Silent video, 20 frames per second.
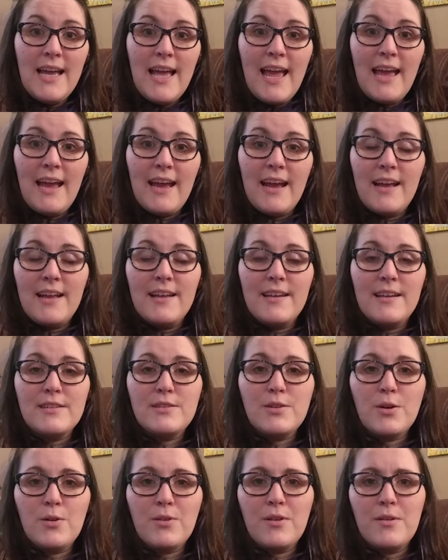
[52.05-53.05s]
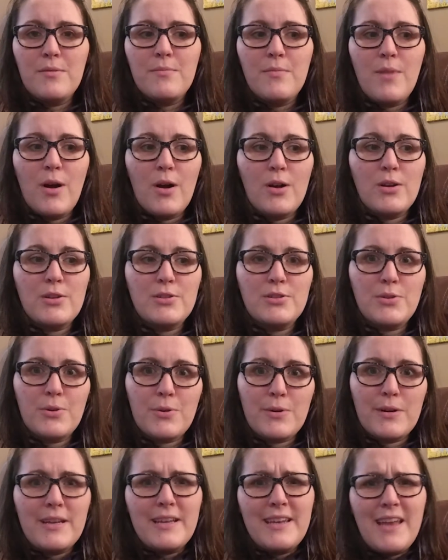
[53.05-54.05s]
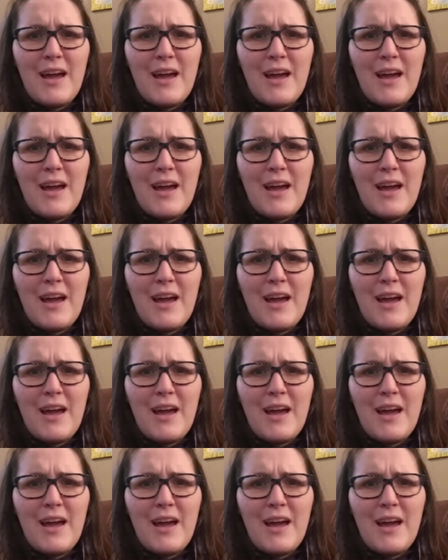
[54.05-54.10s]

and told them our story and